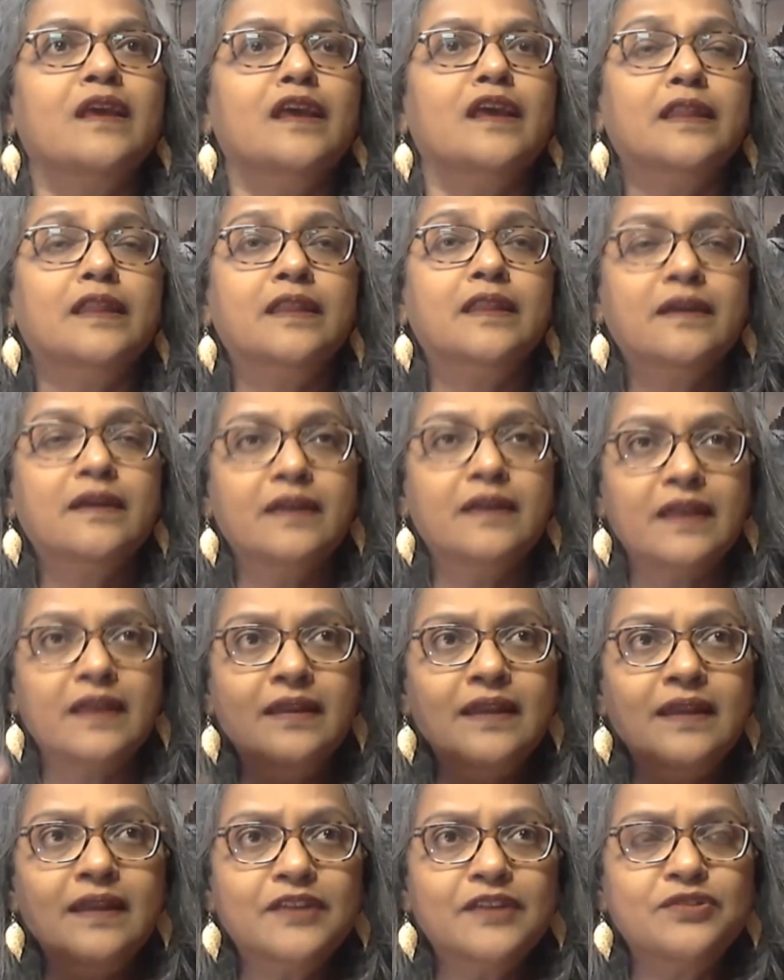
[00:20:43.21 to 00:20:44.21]
in the
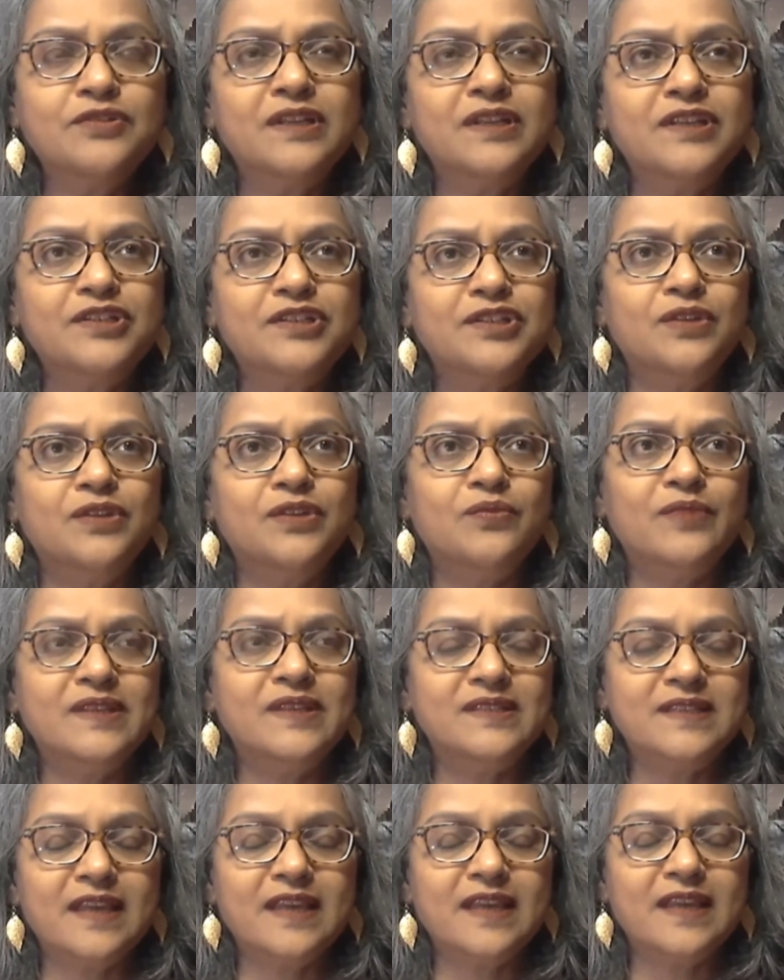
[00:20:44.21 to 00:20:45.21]
indic tradition
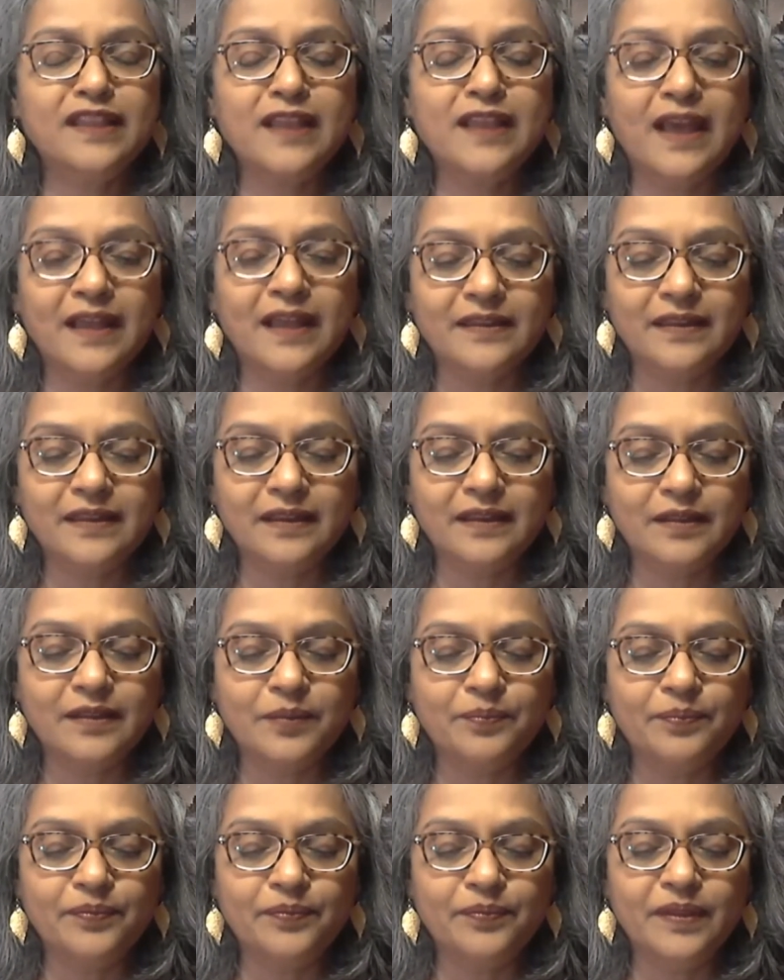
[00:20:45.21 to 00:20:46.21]
we say that uh,
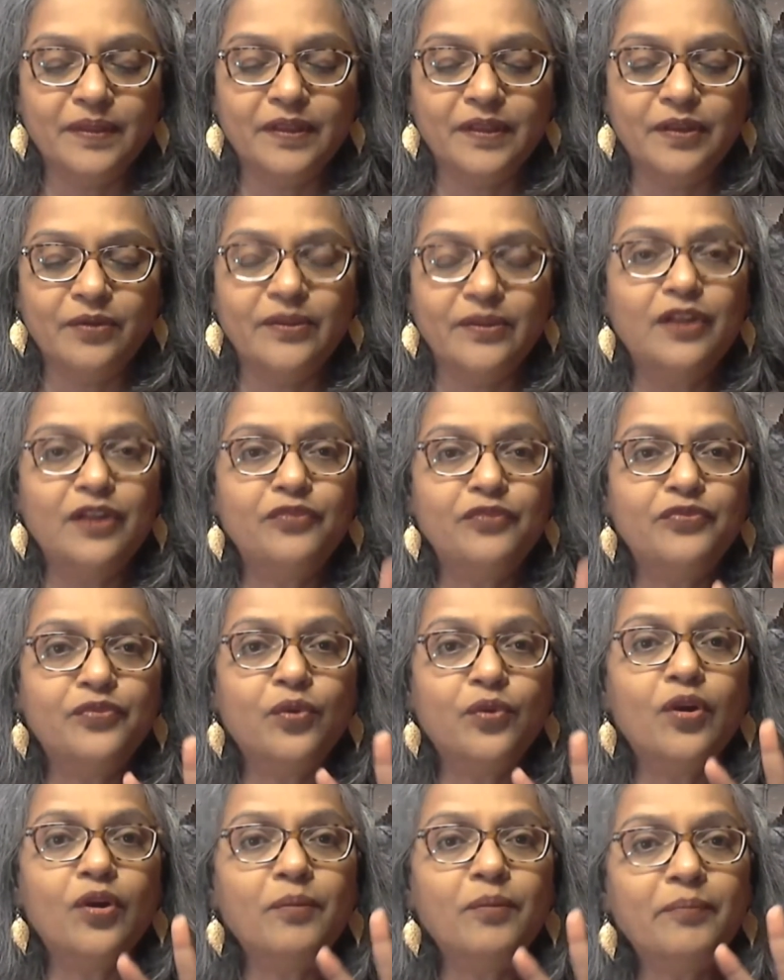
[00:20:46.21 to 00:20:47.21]
the, you know there are
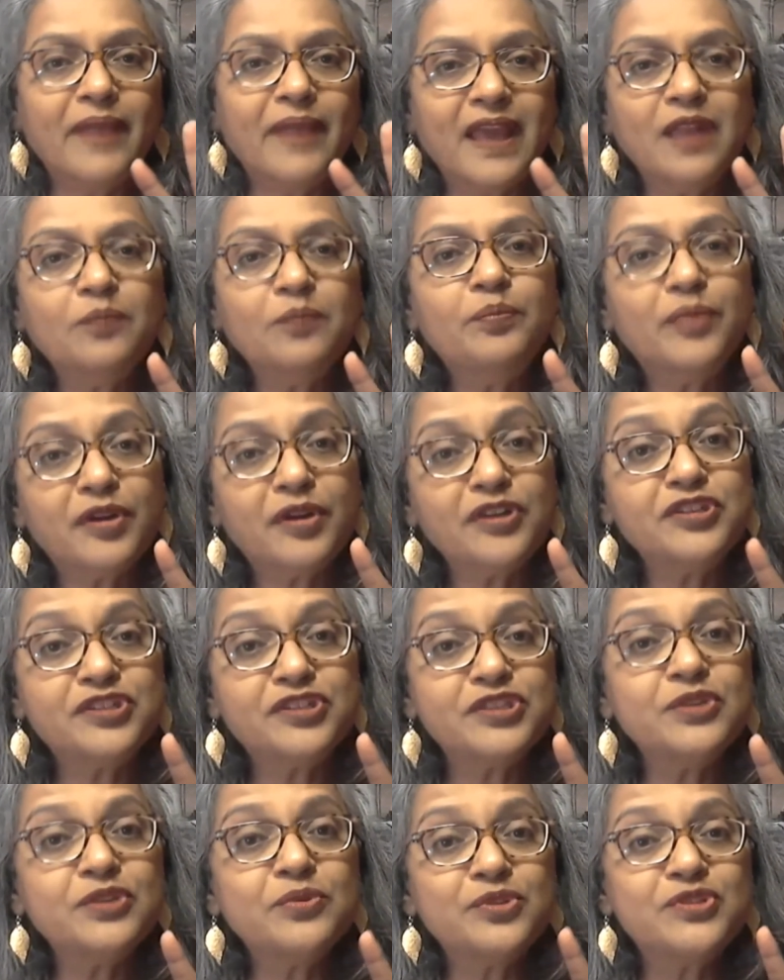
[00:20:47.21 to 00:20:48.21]
four main
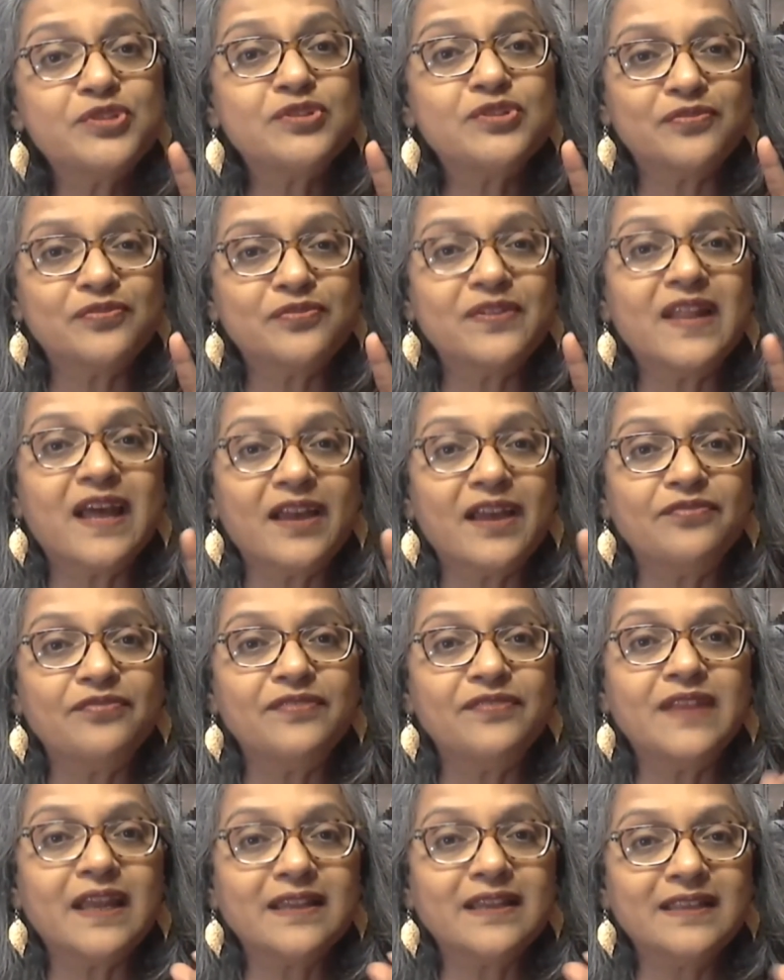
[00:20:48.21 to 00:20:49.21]
pursuits of life
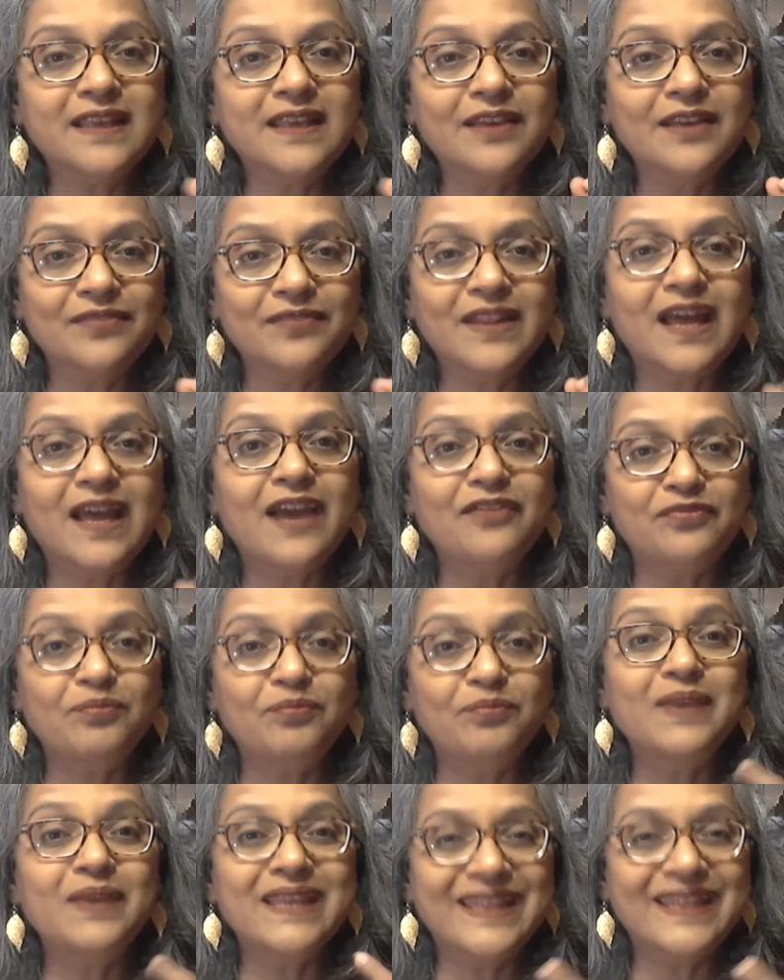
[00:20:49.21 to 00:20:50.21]
that give life
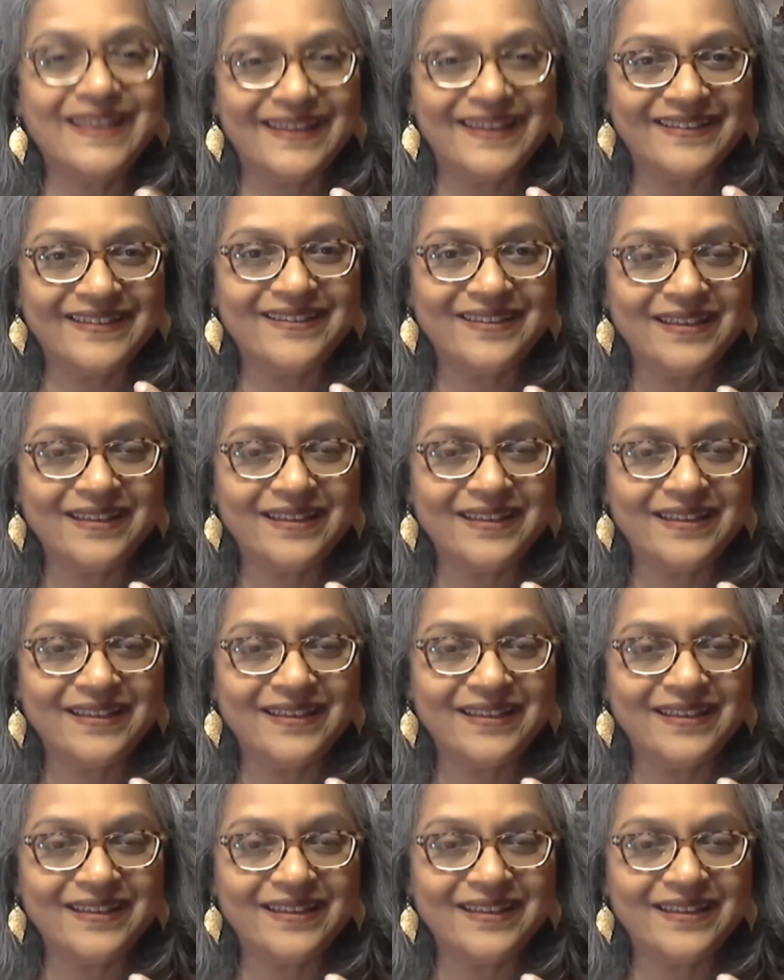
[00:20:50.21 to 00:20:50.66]
meaning